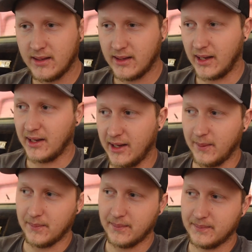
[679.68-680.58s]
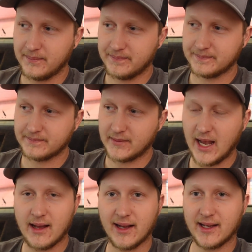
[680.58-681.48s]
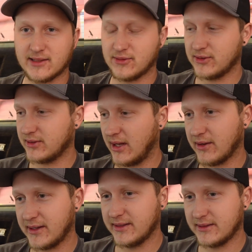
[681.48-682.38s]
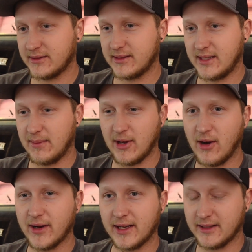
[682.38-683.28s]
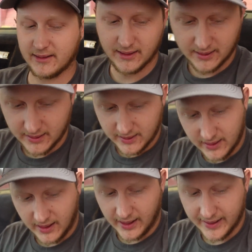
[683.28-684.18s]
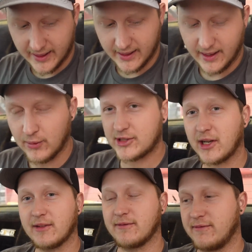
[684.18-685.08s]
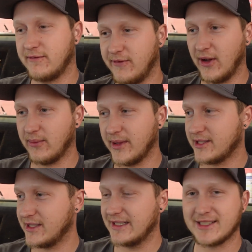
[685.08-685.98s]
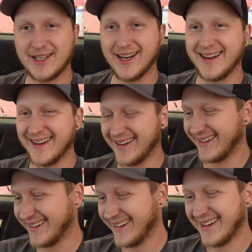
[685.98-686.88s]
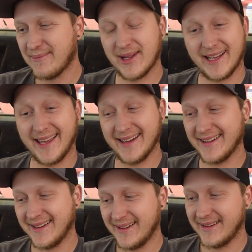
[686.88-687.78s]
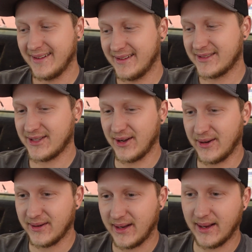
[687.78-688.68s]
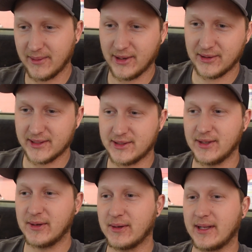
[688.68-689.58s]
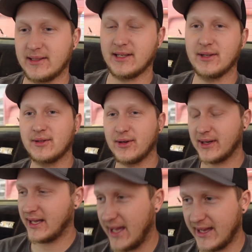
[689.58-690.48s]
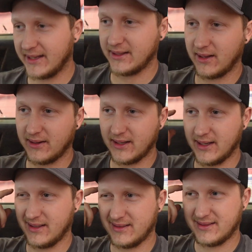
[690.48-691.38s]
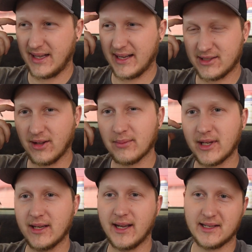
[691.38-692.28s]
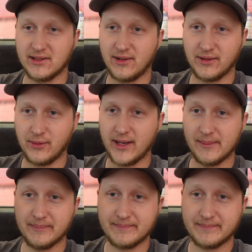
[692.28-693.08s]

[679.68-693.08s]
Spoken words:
yeah, I guess I can keep going, and I wish I could film this easier, but I can't. So I'm going to continue doing it, and I guess I'll update you guys along the way.